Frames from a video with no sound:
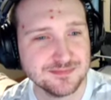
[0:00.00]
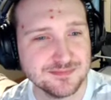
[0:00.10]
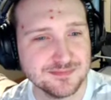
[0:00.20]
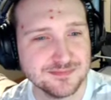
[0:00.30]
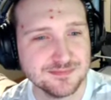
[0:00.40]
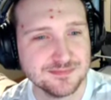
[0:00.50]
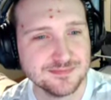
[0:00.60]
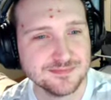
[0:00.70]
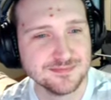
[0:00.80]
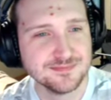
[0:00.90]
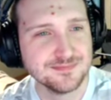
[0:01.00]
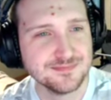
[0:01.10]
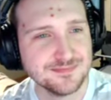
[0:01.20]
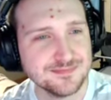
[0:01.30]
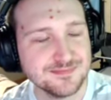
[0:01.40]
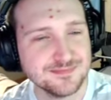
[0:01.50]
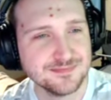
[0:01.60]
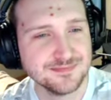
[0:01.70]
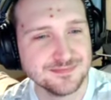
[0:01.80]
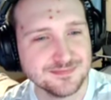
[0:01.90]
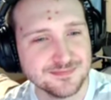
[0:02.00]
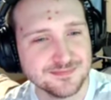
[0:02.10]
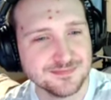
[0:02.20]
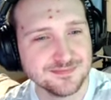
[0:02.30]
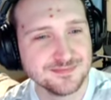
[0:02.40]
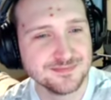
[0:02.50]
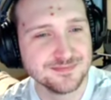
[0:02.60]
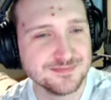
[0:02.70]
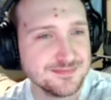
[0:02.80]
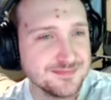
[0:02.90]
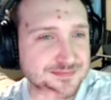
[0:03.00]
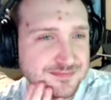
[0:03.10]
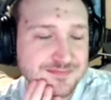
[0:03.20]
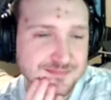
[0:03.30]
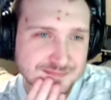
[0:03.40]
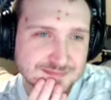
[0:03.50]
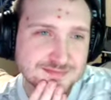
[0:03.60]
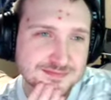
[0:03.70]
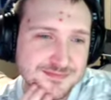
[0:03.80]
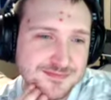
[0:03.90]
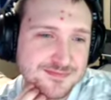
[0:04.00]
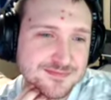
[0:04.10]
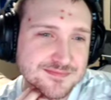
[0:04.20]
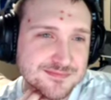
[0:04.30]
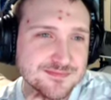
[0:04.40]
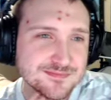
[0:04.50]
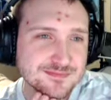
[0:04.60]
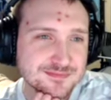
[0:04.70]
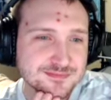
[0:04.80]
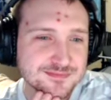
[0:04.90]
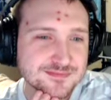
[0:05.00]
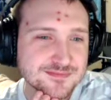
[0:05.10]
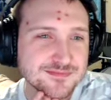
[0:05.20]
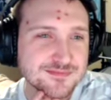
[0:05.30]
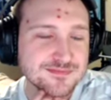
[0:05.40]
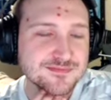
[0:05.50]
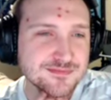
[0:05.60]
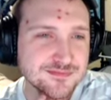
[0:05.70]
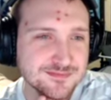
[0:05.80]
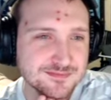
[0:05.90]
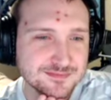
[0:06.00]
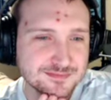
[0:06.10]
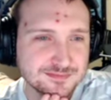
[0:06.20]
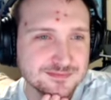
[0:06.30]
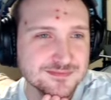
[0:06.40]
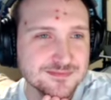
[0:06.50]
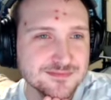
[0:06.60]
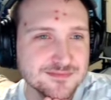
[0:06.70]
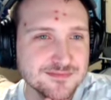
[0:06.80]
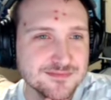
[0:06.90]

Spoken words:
Okay, so that, I mean, that's pretty much it for the mids.